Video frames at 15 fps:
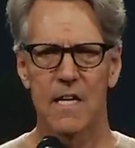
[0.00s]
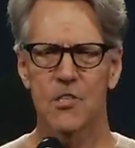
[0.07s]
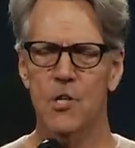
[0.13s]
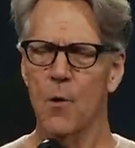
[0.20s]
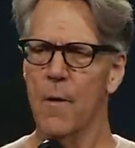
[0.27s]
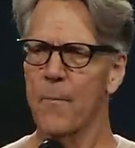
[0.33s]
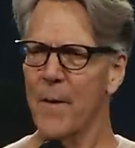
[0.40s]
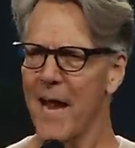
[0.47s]
And
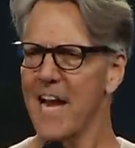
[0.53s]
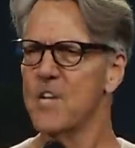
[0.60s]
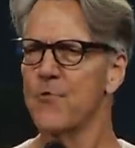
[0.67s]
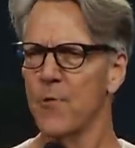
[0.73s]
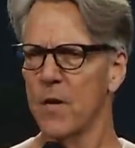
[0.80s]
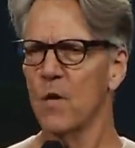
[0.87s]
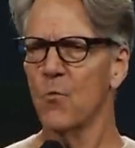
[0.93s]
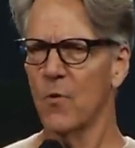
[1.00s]
so a
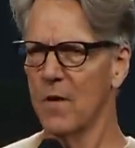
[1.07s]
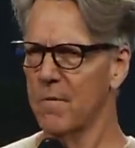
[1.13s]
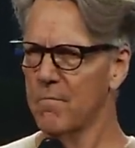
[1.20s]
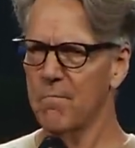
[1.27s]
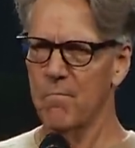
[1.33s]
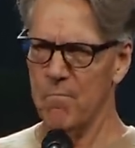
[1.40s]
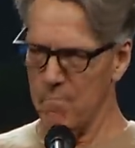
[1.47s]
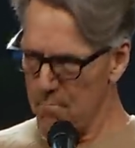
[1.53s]
patron would
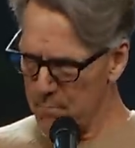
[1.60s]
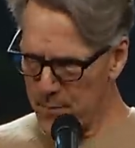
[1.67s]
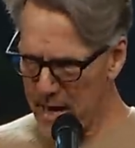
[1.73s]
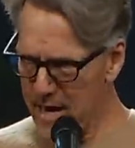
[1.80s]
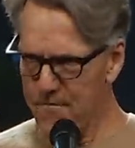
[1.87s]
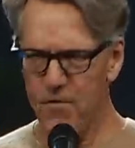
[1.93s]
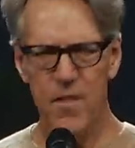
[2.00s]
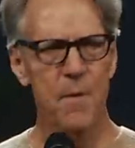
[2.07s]

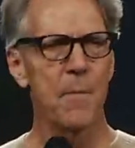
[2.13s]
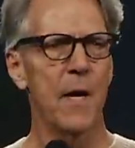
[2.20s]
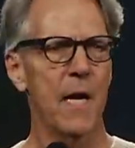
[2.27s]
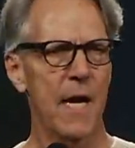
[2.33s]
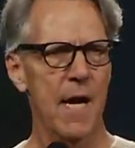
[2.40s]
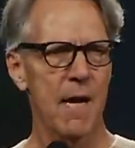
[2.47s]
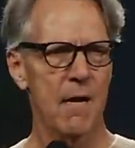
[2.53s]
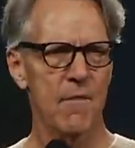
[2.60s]
pay for the
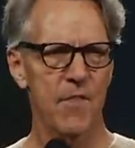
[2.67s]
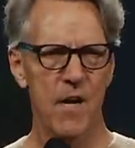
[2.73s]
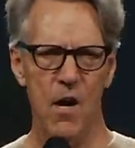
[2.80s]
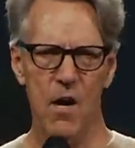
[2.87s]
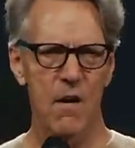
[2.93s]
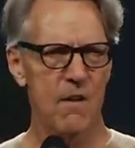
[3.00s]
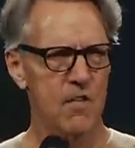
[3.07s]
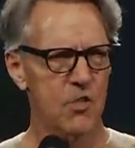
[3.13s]
money, the
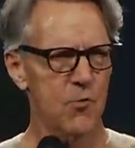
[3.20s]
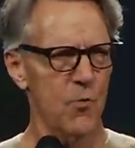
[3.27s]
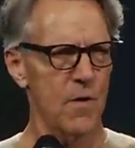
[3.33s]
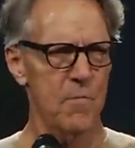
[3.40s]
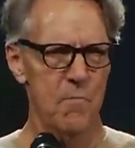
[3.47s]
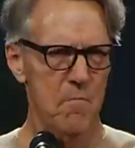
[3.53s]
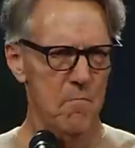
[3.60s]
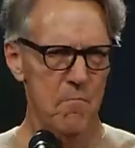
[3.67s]
artist
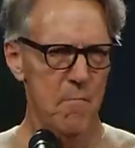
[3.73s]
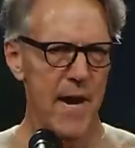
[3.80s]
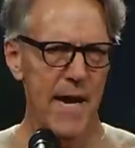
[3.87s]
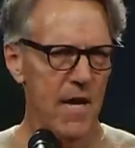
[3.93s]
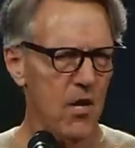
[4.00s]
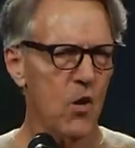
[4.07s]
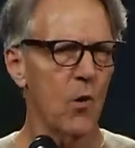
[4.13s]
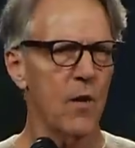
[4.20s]
would
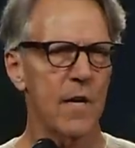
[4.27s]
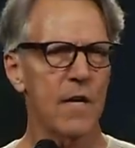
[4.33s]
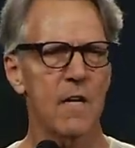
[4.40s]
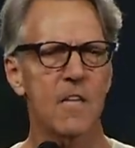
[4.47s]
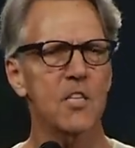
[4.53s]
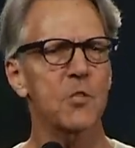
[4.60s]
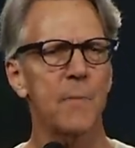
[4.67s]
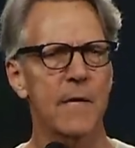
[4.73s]
make according
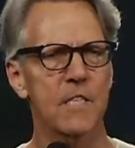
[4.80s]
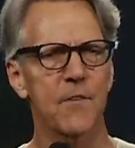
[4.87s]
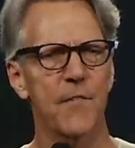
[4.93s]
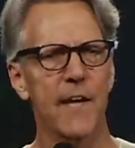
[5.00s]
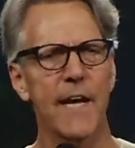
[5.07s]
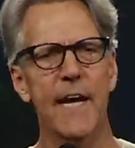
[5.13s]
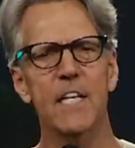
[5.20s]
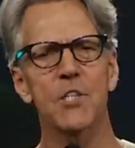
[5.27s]
to the
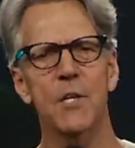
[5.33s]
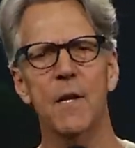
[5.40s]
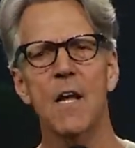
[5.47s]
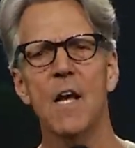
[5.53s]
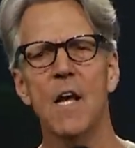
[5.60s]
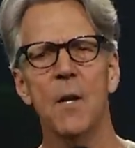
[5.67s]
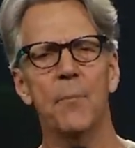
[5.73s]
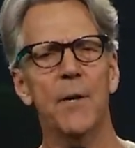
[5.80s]
specification.
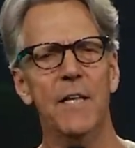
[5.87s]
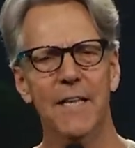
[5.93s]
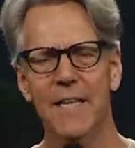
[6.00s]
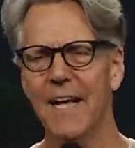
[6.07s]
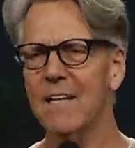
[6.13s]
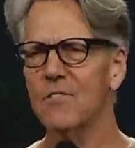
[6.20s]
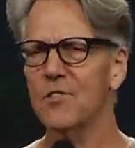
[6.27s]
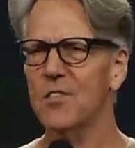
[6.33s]
But
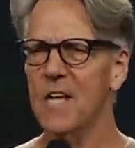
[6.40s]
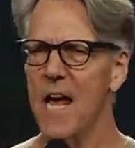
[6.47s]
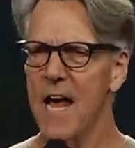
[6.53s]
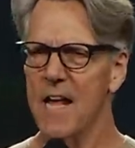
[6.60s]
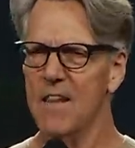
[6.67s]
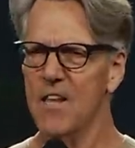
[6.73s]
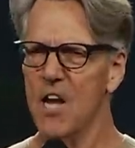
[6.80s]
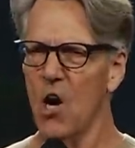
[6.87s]
let's
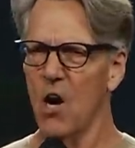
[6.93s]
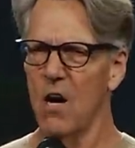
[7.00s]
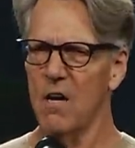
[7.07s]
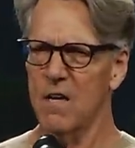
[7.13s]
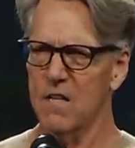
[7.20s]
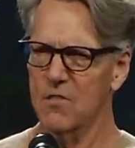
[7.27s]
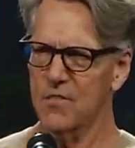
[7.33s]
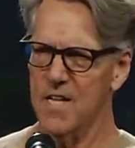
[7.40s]
say the
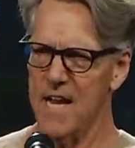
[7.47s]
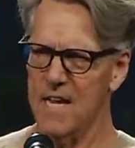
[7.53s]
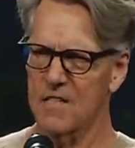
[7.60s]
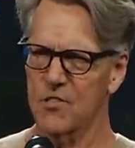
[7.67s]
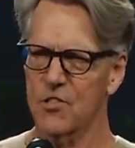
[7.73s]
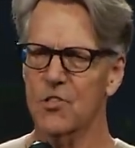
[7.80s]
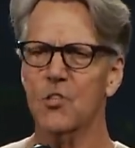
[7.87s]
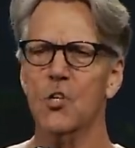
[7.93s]
artist
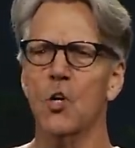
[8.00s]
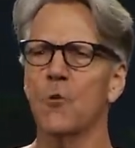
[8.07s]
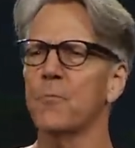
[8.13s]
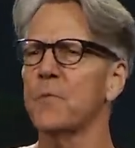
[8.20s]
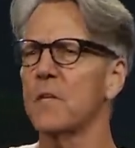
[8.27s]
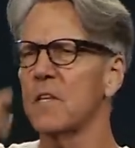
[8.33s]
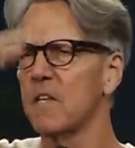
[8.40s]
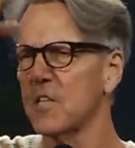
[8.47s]
has
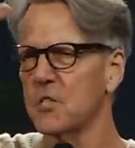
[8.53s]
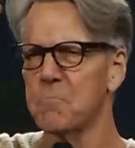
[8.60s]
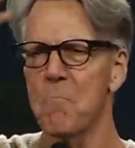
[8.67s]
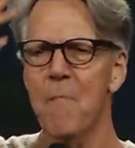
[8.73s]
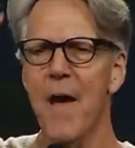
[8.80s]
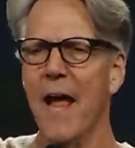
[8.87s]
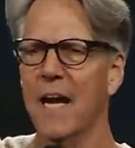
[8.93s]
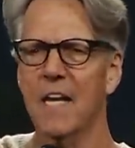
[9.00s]
sculpted this
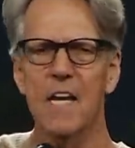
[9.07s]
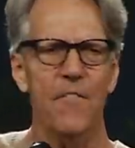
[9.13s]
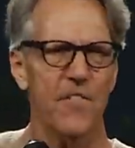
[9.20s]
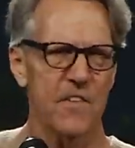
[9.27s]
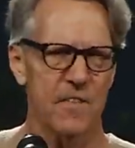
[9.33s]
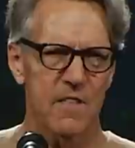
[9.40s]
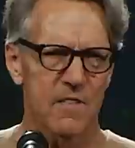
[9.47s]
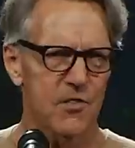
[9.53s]

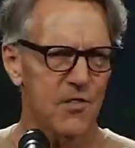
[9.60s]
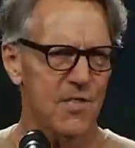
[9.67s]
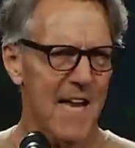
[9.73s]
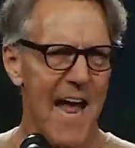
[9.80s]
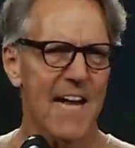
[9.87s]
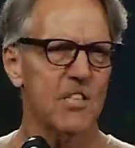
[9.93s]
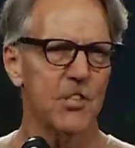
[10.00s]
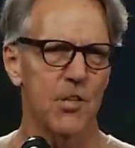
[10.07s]
magnificent
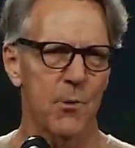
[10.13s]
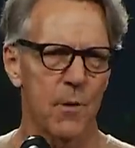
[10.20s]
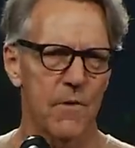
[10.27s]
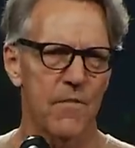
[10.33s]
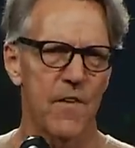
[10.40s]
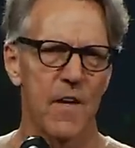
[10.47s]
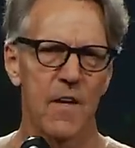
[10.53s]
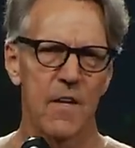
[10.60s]
statue
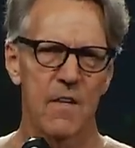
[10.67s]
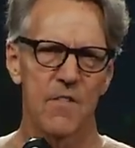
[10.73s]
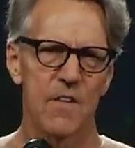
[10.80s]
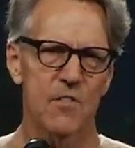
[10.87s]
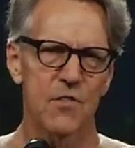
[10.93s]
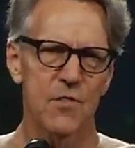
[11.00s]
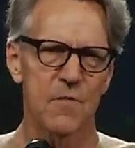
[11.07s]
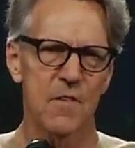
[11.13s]
of
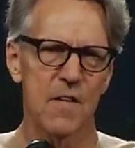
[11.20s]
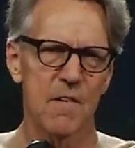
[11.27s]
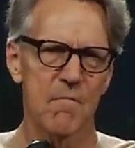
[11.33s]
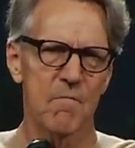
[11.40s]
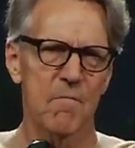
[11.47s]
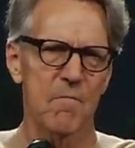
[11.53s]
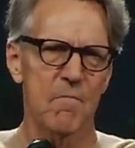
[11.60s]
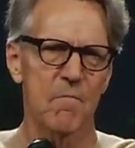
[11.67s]
this
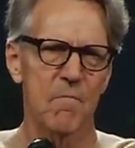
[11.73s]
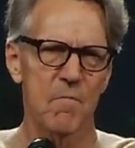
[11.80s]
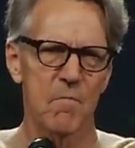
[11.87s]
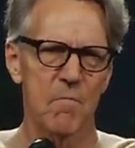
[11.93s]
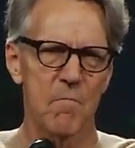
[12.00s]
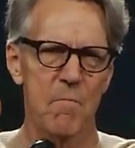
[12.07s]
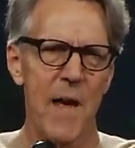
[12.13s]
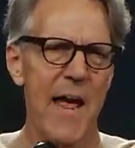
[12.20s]

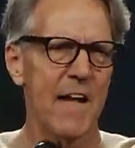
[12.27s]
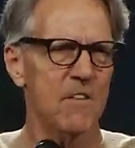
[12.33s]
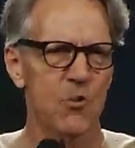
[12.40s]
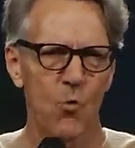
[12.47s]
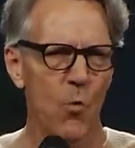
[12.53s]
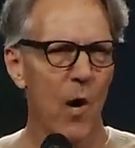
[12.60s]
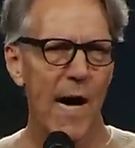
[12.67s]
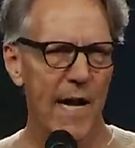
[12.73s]

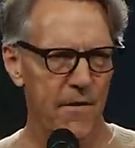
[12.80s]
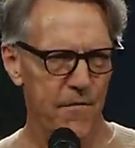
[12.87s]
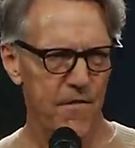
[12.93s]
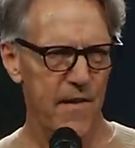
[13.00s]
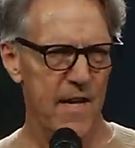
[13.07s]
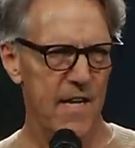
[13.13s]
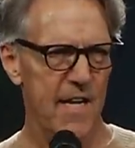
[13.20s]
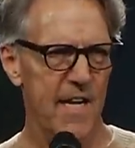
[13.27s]
man's
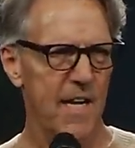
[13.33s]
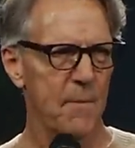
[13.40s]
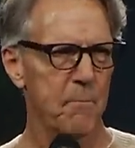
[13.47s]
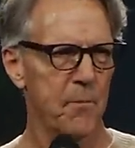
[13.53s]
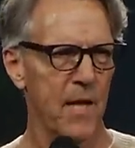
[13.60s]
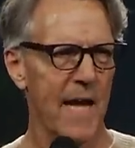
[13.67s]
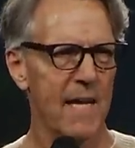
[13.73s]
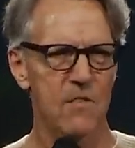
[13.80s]
wife, and he
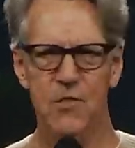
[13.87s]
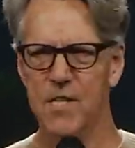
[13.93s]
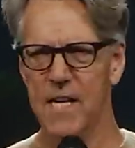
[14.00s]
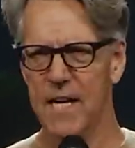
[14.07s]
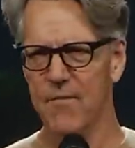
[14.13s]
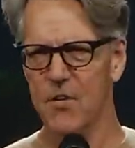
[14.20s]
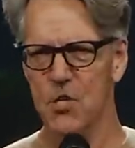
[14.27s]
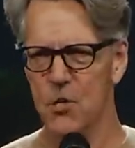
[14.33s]
plans
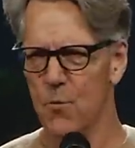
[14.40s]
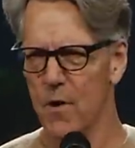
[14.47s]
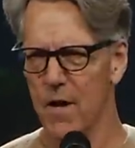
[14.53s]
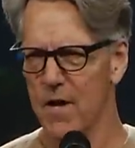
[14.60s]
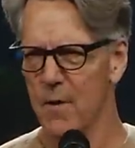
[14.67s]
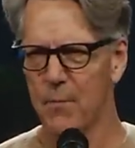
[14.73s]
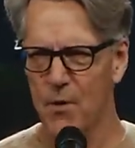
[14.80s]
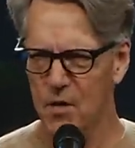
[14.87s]
to give it to her
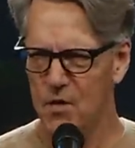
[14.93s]
on her